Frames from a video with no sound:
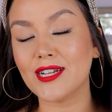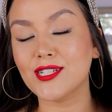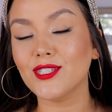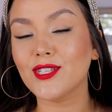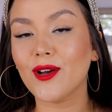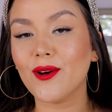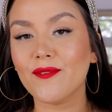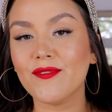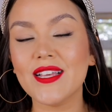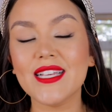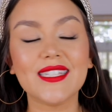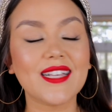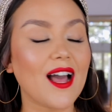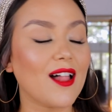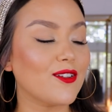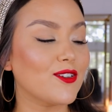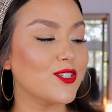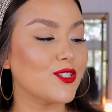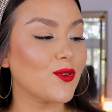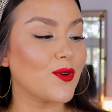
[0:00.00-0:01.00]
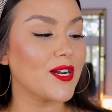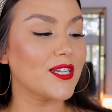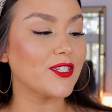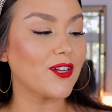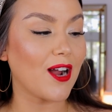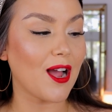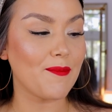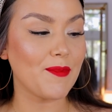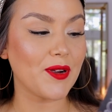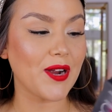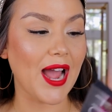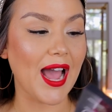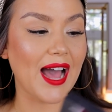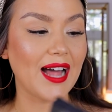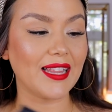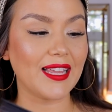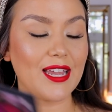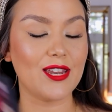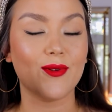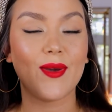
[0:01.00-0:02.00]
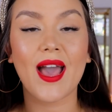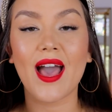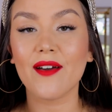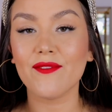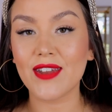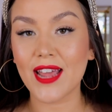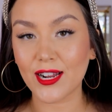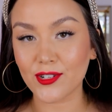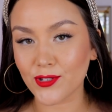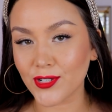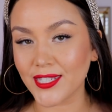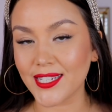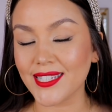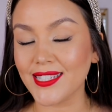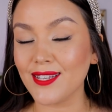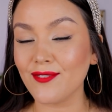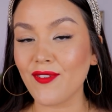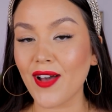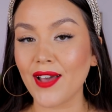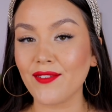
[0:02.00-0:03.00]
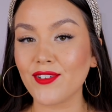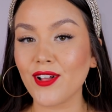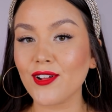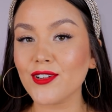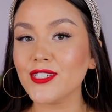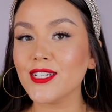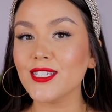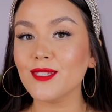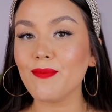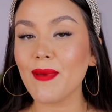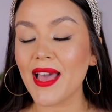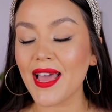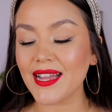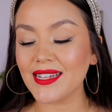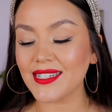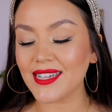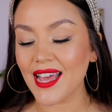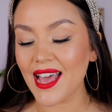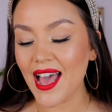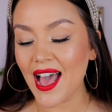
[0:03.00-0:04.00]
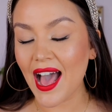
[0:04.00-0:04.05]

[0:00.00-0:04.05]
So if these color stories are up your alley and you have an extra $65 to spend,